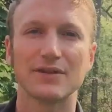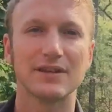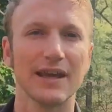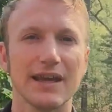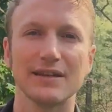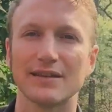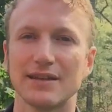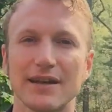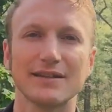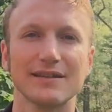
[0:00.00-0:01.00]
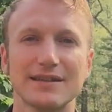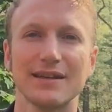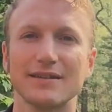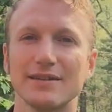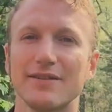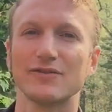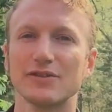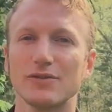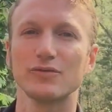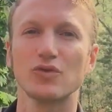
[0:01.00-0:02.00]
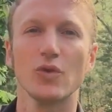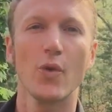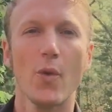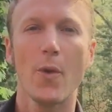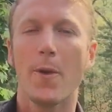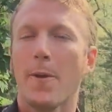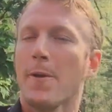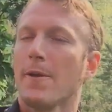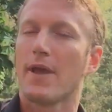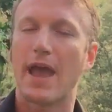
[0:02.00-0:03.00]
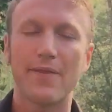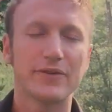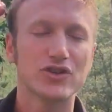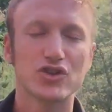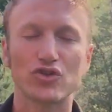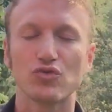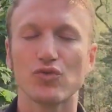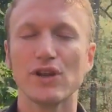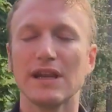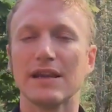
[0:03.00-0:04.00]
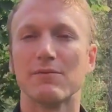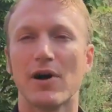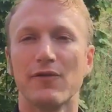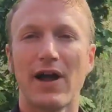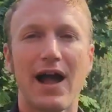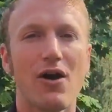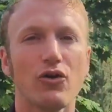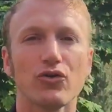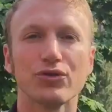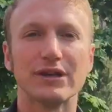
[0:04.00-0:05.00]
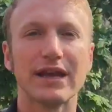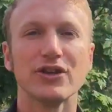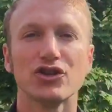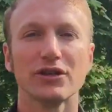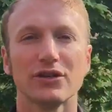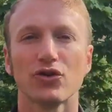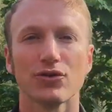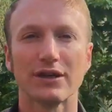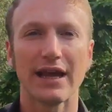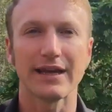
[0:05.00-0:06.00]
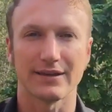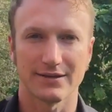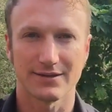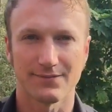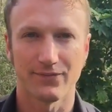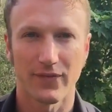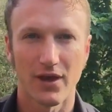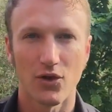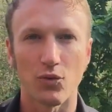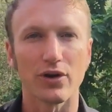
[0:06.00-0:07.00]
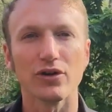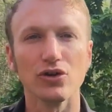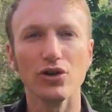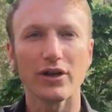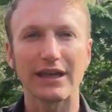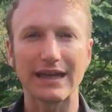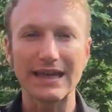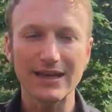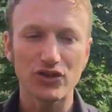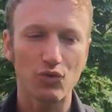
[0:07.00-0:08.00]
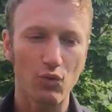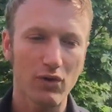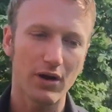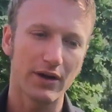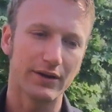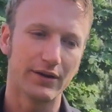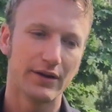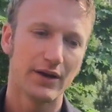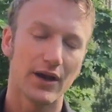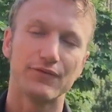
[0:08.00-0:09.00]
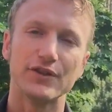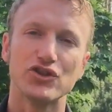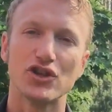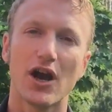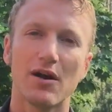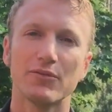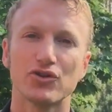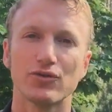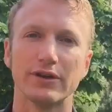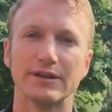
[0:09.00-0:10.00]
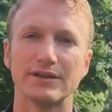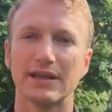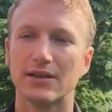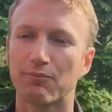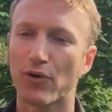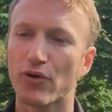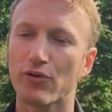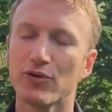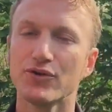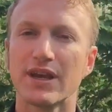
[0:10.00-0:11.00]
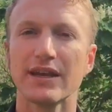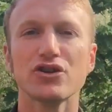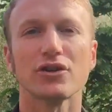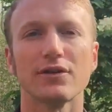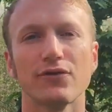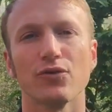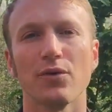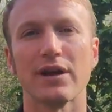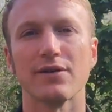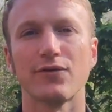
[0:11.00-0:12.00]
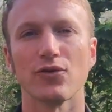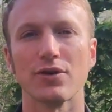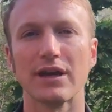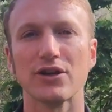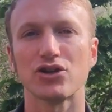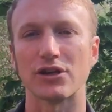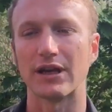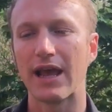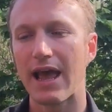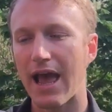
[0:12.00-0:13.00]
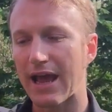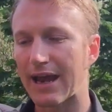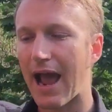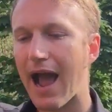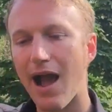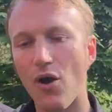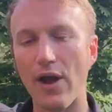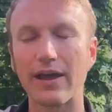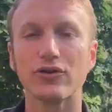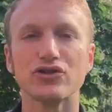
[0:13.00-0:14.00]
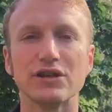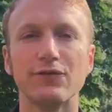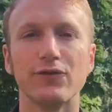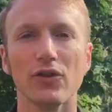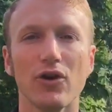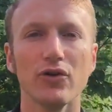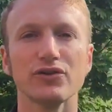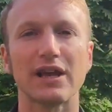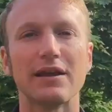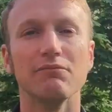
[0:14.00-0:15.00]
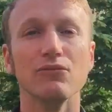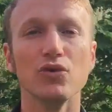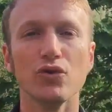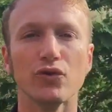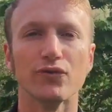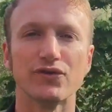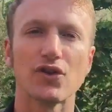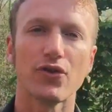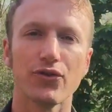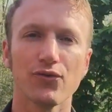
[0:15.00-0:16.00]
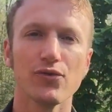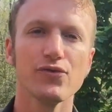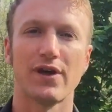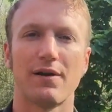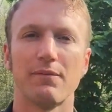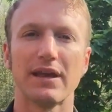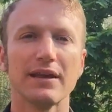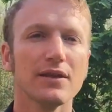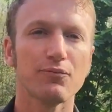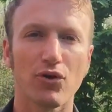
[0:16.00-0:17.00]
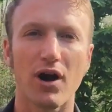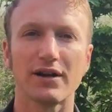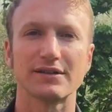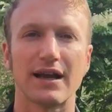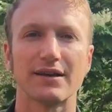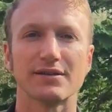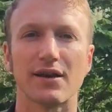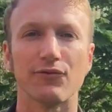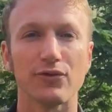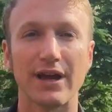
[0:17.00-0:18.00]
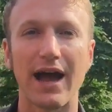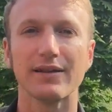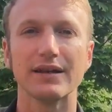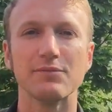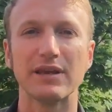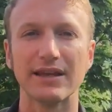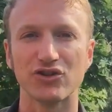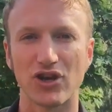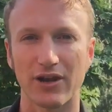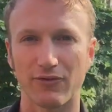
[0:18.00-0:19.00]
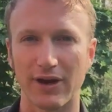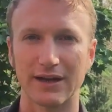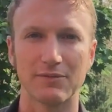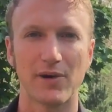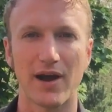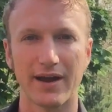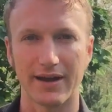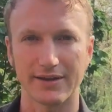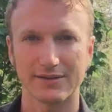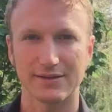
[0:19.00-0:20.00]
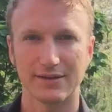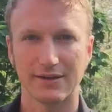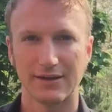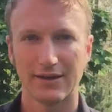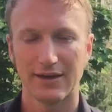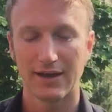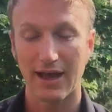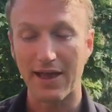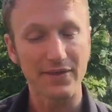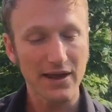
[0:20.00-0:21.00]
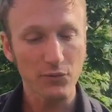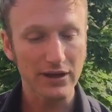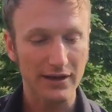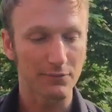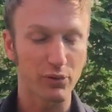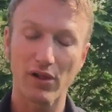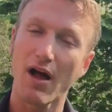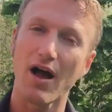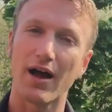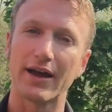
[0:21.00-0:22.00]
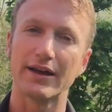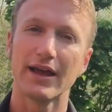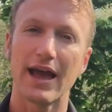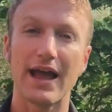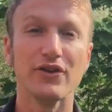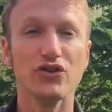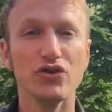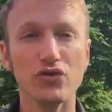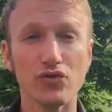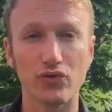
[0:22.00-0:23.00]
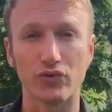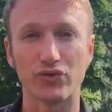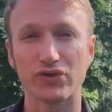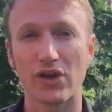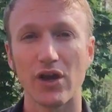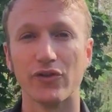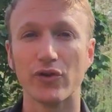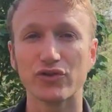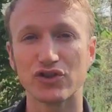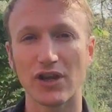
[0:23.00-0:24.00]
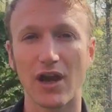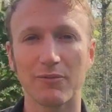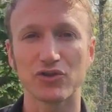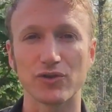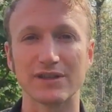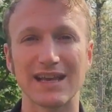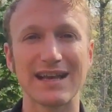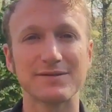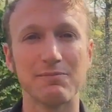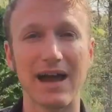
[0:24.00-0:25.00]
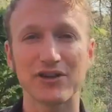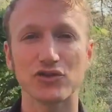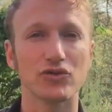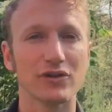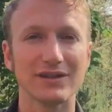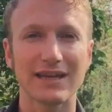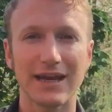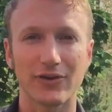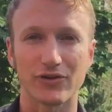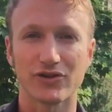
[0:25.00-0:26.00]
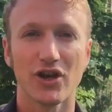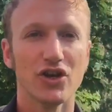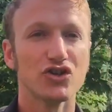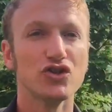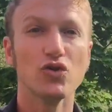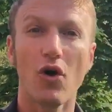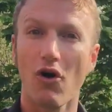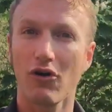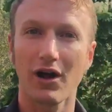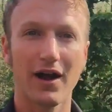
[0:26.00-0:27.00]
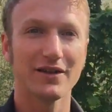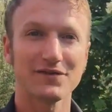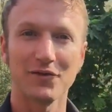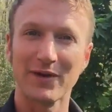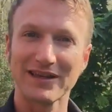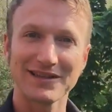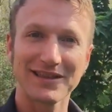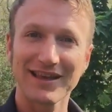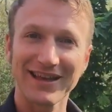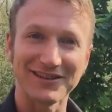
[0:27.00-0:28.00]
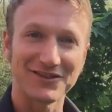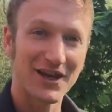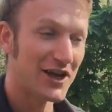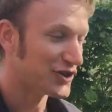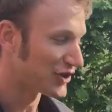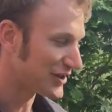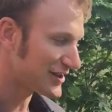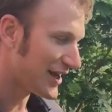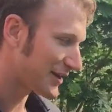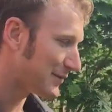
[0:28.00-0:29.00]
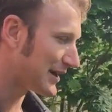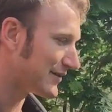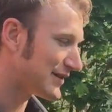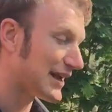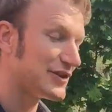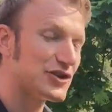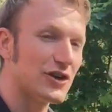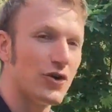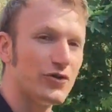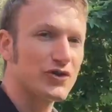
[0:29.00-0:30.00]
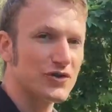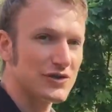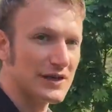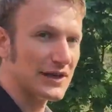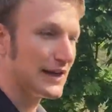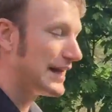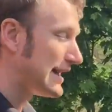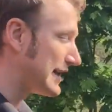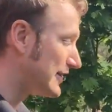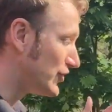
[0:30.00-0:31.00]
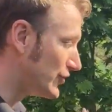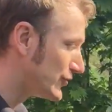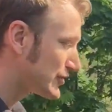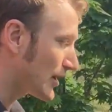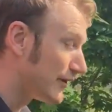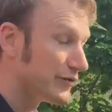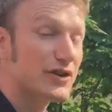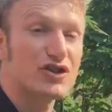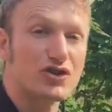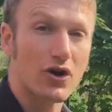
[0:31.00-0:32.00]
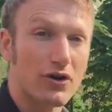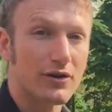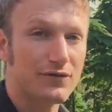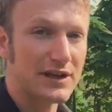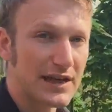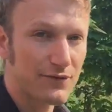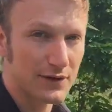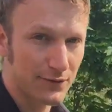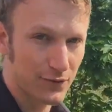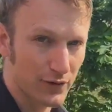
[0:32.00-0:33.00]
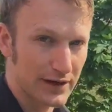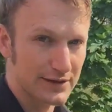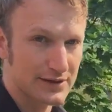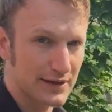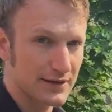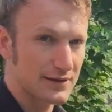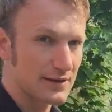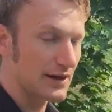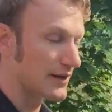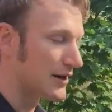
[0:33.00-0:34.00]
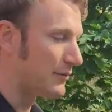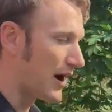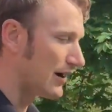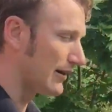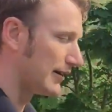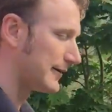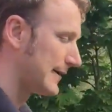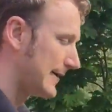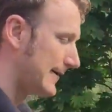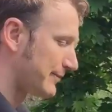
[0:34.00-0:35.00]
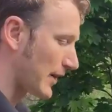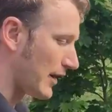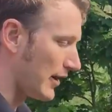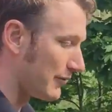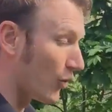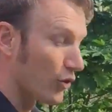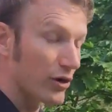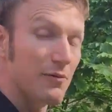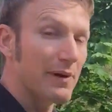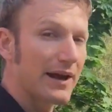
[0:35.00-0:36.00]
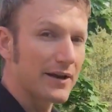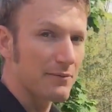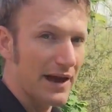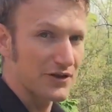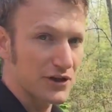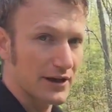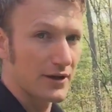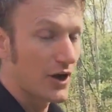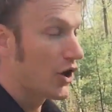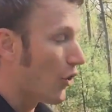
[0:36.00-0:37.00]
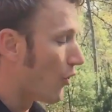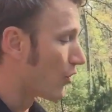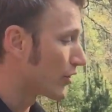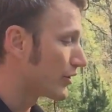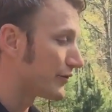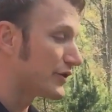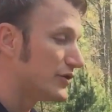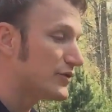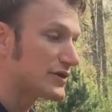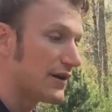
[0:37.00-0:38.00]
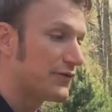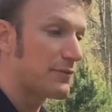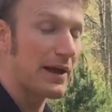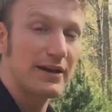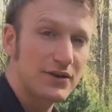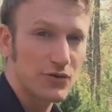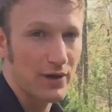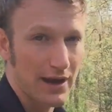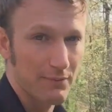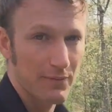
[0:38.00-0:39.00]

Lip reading: to the 8 to the 9 to the 10 to the 11 to the... and the stream of how creation creates. We're going to look at each one of the geometries in the permutation of the ray of creation and how energy flows and moves through them in the process of reality being generated by us. And then we can apply and use those geometries as magical containers to do all kinds of amazing things, just like many of the ancient cultures did, in use of the Star of David, for instance, in Kabbalah, or Hermetic magic, or the use of the pentagram,